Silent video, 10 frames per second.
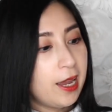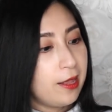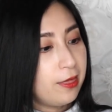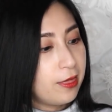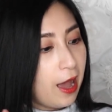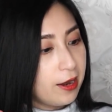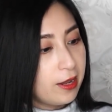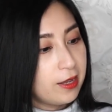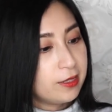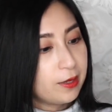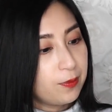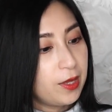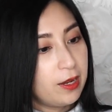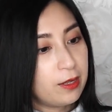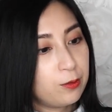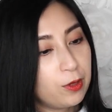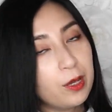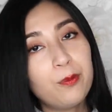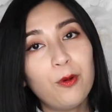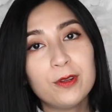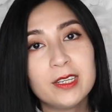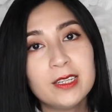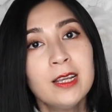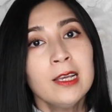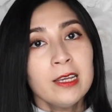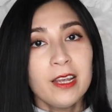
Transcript: and that is something that's really important.